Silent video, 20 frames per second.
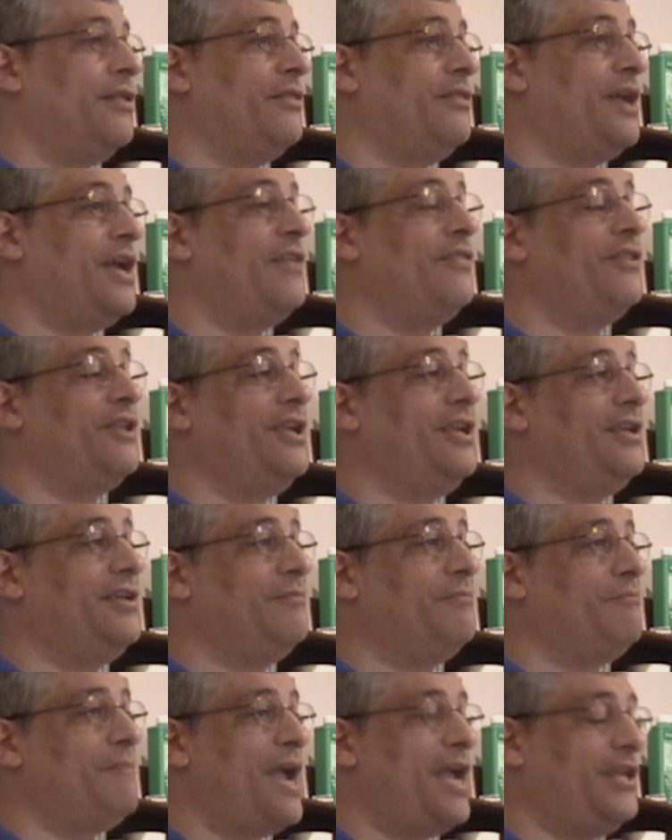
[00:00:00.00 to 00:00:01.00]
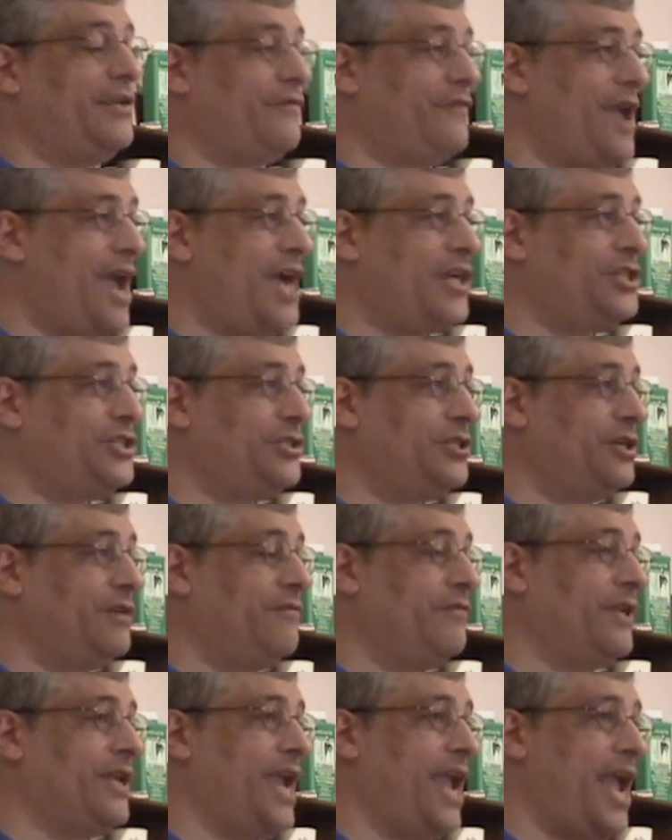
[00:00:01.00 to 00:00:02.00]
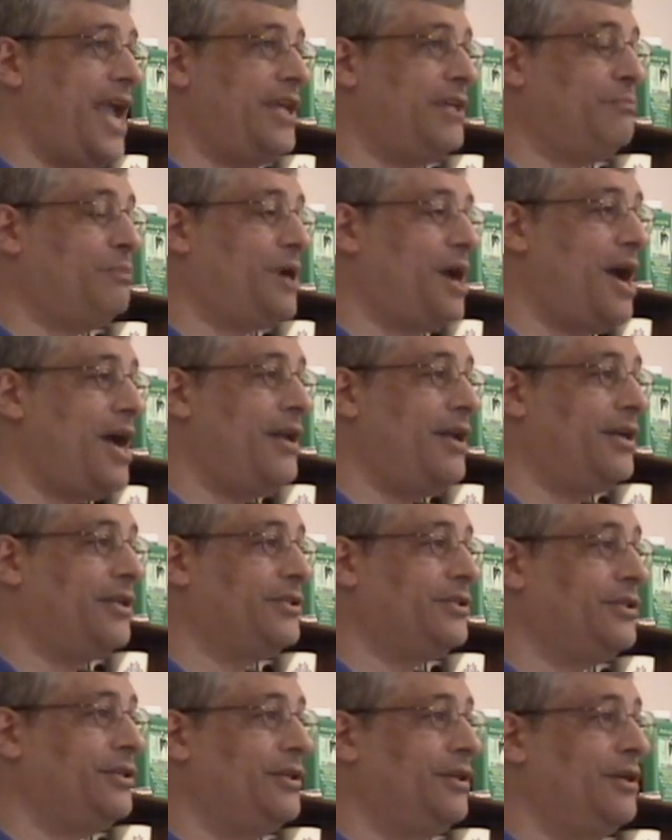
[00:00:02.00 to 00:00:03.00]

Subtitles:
Then the manufacturer of the canned product